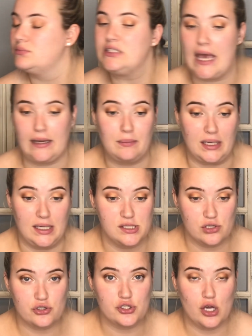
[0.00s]
10 minutes
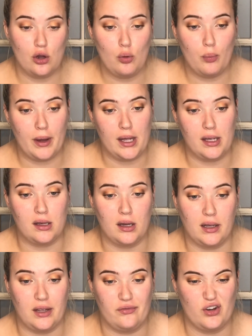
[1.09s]
or so, but
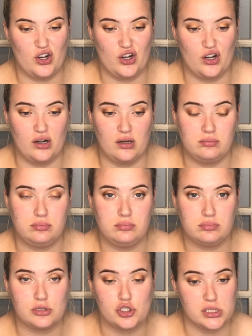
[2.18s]
if you're
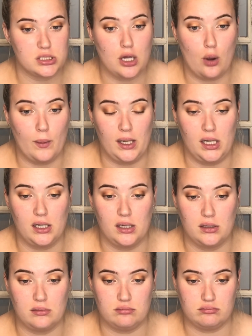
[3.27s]
just going
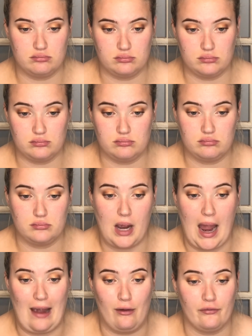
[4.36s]

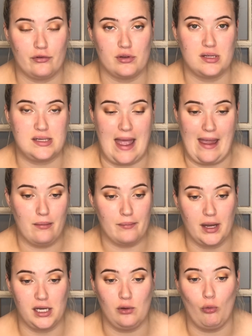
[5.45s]
out for the day
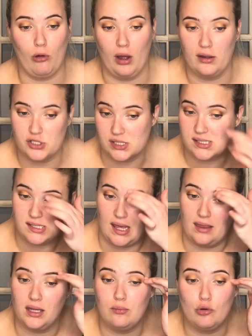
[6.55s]
and you want just
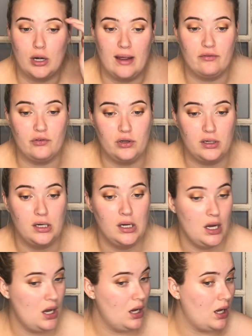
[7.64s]
slightly more effort,
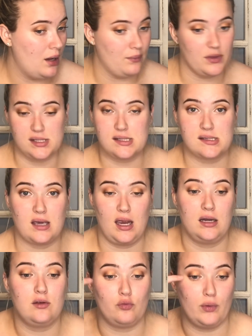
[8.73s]
this is
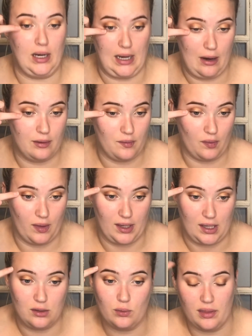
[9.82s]
kind of where I would
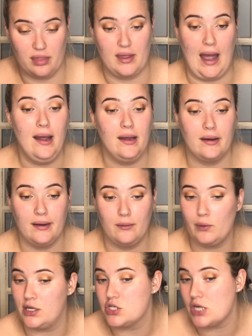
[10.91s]
land with that,
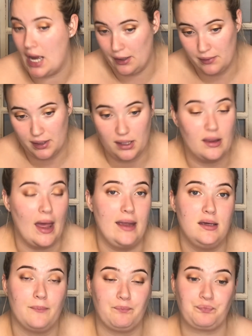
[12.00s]
which I really
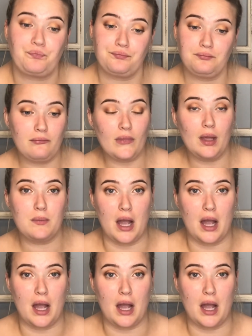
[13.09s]
like. I'm